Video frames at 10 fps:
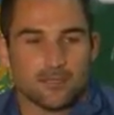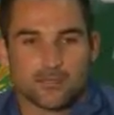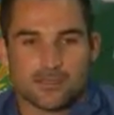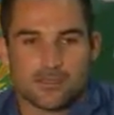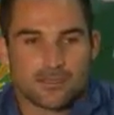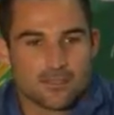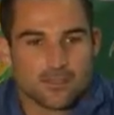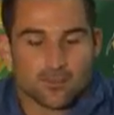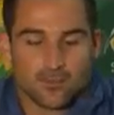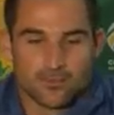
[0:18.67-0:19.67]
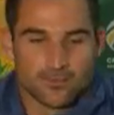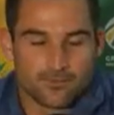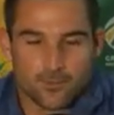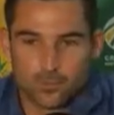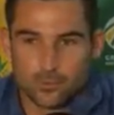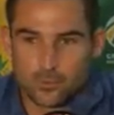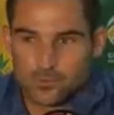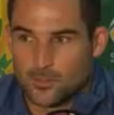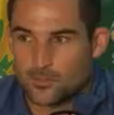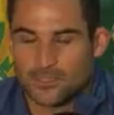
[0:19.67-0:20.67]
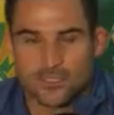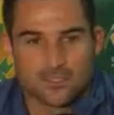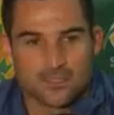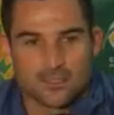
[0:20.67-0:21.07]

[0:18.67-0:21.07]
there was a lot of dot balls bowled to us.